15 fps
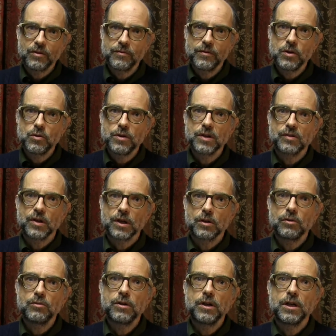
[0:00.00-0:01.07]
review that's
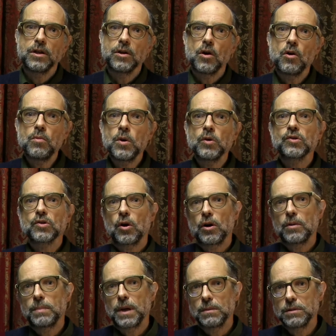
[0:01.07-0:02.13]
included in almost
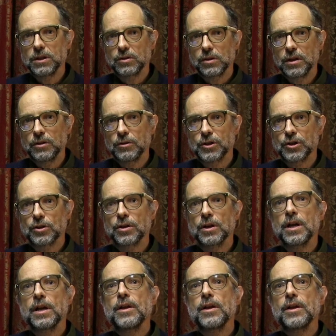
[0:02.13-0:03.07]
all published literature,